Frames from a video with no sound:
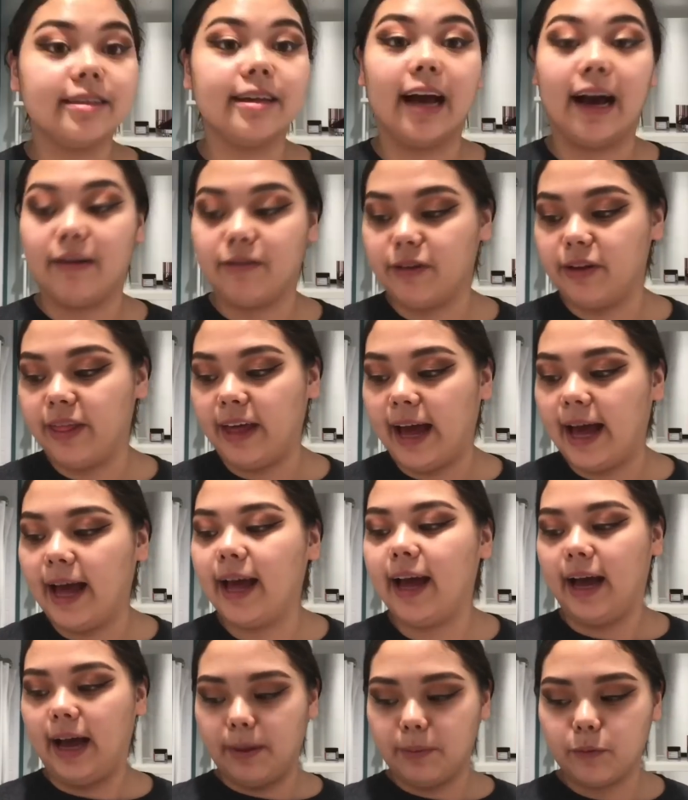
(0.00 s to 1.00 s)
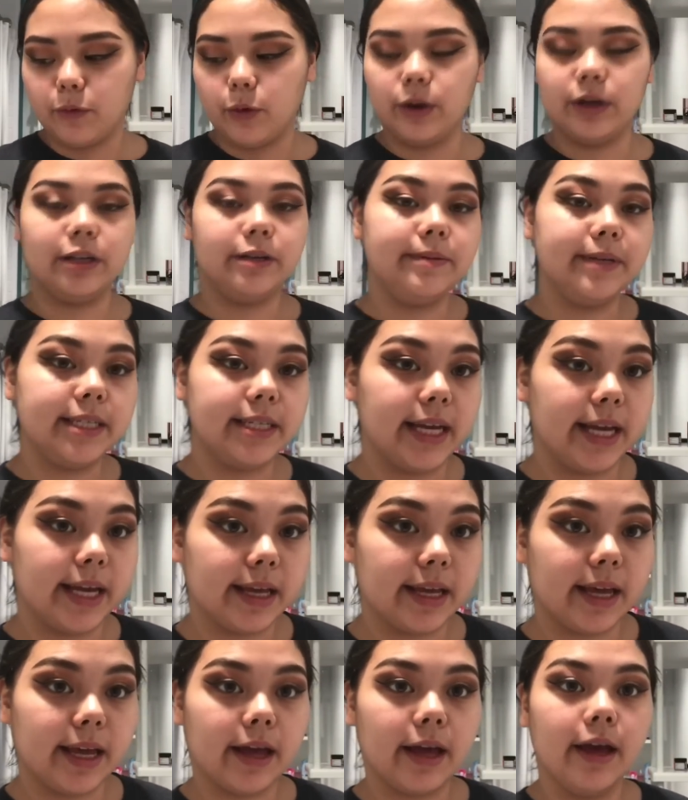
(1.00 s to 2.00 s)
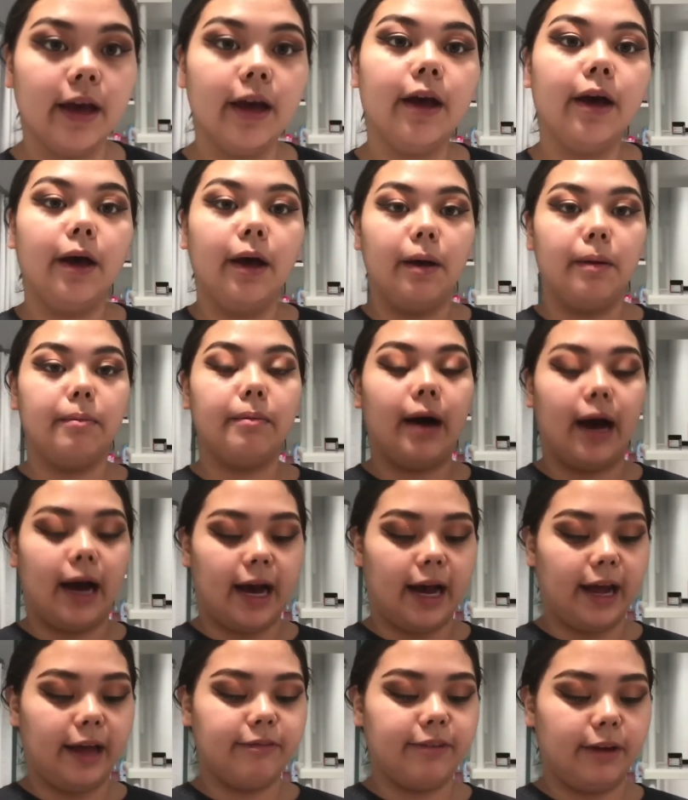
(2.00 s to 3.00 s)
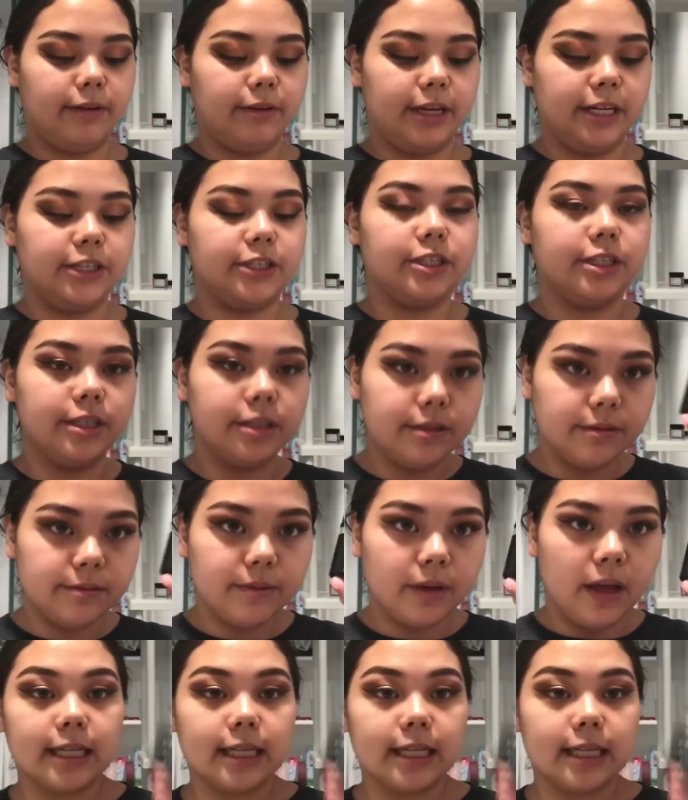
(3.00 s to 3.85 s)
After that, I'm going to be taking my foundation.